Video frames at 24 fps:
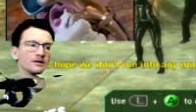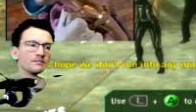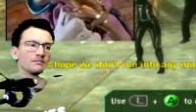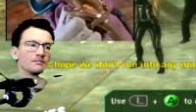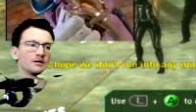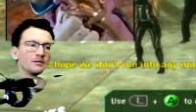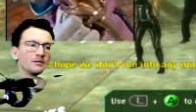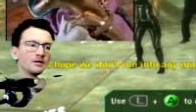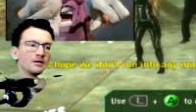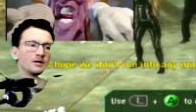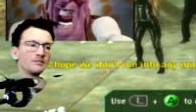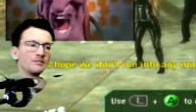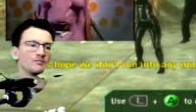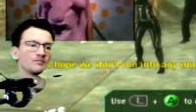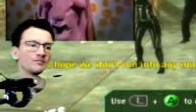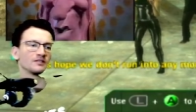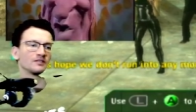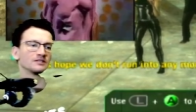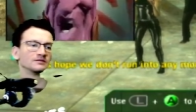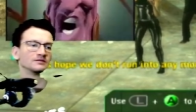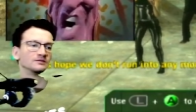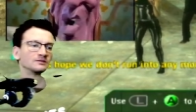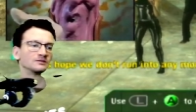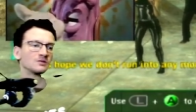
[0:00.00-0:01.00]
BB, let's
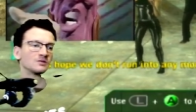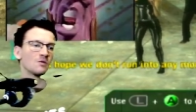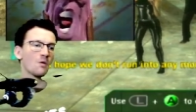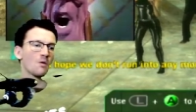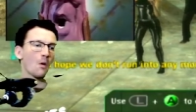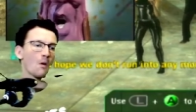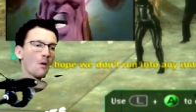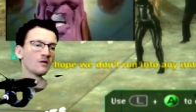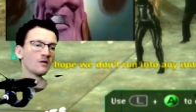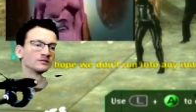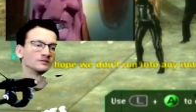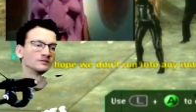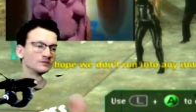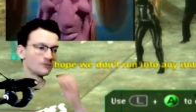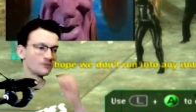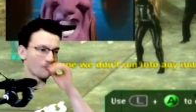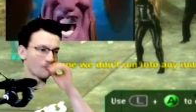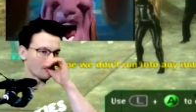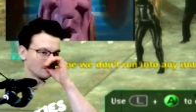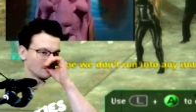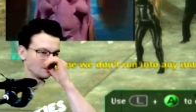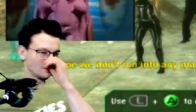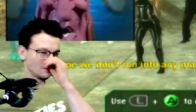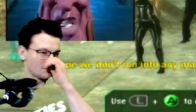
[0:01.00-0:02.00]
hope we can
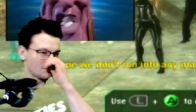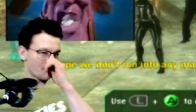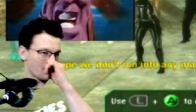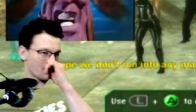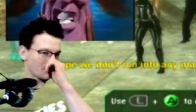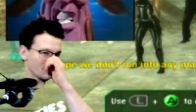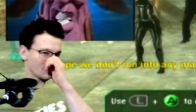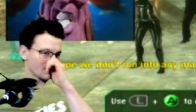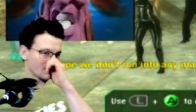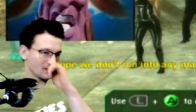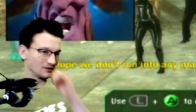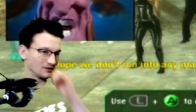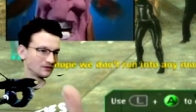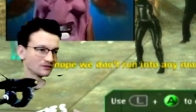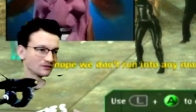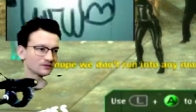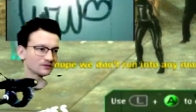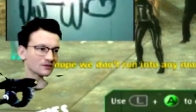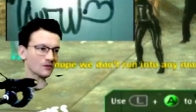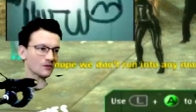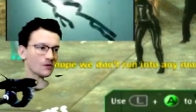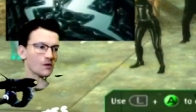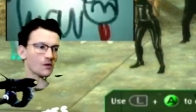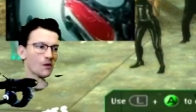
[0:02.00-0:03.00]
reach us
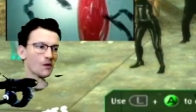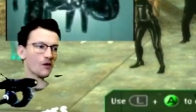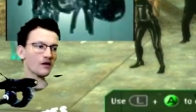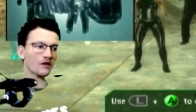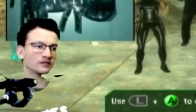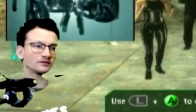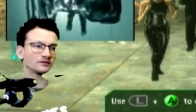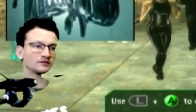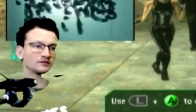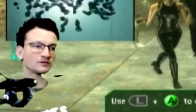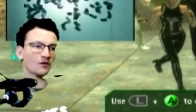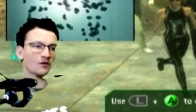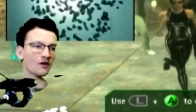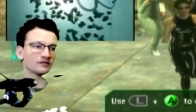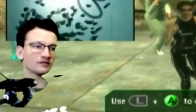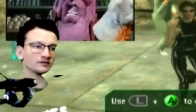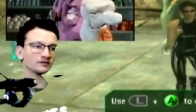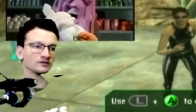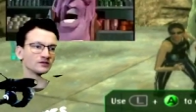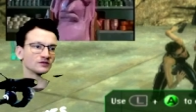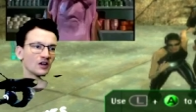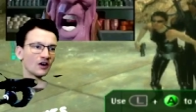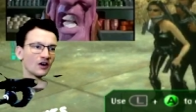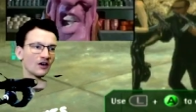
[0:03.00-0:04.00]
my
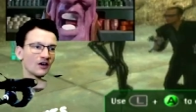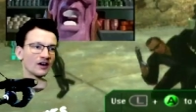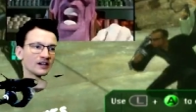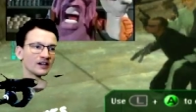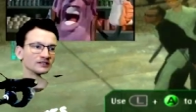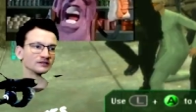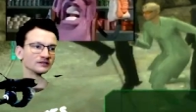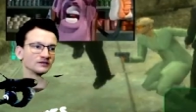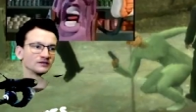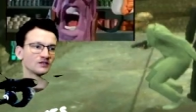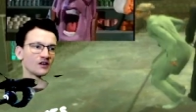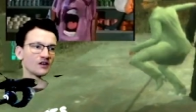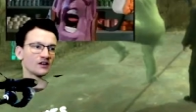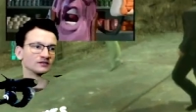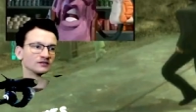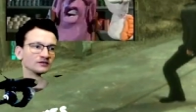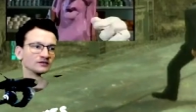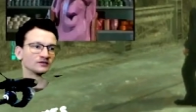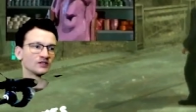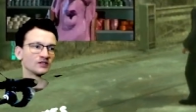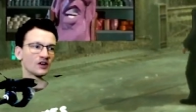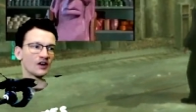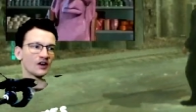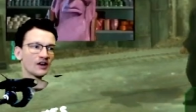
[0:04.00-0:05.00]
toes right. in a tall
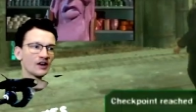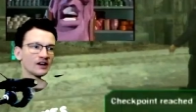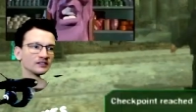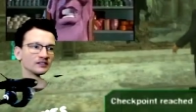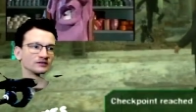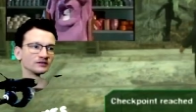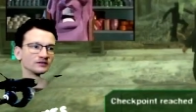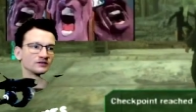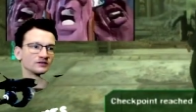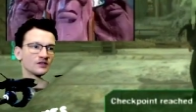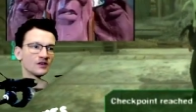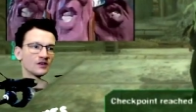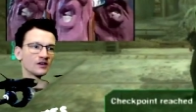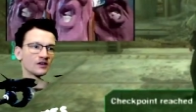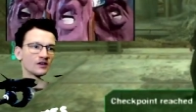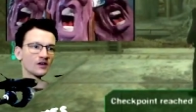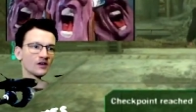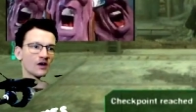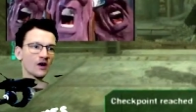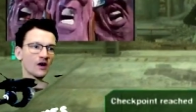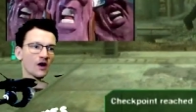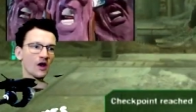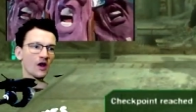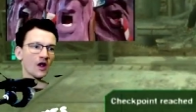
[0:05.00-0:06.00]
root beer. I'm
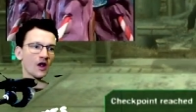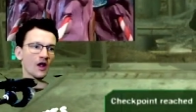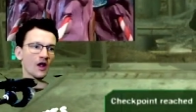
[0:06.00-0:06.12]
sad.